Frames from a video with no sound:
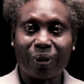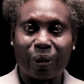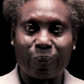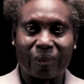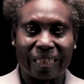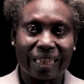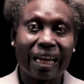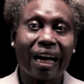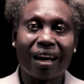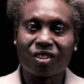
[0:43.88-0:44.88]
we looked at
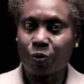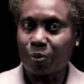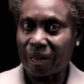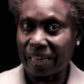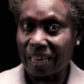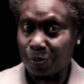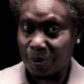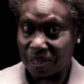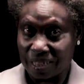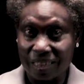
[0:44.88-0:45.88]
algebraic
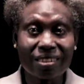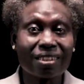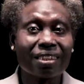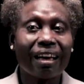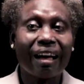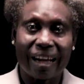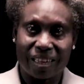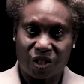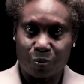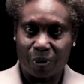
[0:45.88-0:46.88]
expressions,
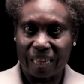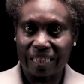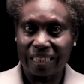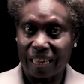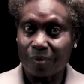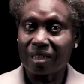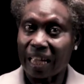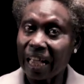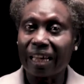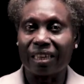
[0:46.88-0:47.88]
algebraic terms,
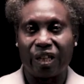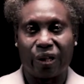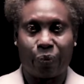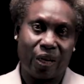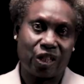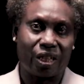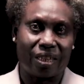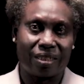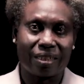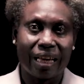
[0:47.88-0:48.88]
and
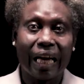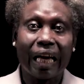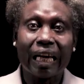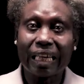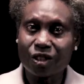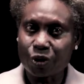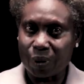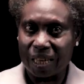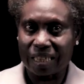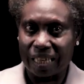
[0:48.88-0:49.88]
equations. In
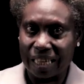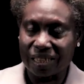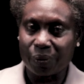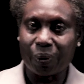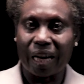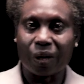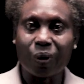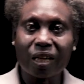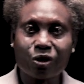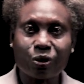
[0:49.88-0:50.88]
today's lesson, we are
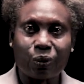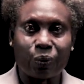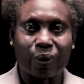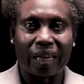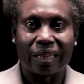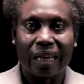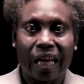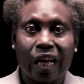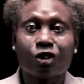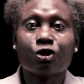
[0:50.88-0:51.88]
going to look at
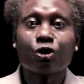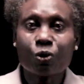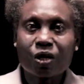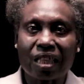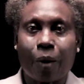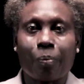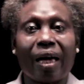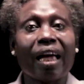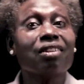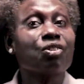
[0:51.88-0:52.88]
2-step and